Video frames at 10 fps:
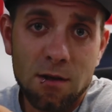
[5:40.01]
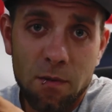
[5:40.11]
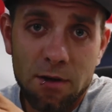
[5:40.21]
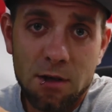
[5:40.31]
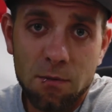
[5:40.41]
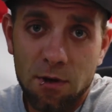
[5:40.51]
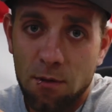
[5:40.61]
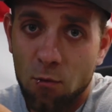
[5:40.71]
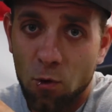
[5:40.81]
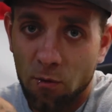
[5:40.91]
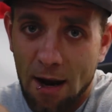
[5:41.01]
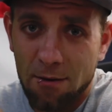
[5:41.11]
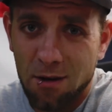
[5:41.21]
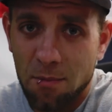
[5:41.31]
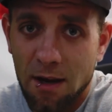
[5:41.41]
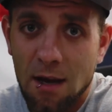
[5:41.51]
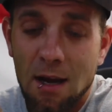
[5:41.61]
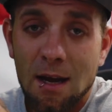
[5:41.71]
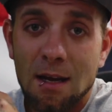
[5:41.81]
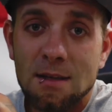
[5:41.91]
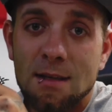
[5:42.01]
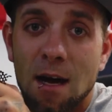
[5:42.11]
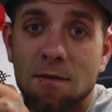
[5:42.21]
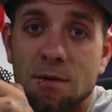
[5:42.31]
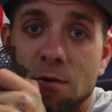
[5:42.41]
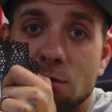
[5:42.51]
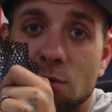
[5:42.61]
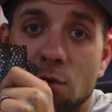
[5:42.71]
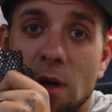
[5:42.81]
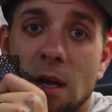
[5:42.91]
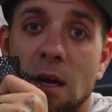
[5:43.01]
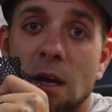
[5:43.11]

especially with a more rounded bait, it's tough to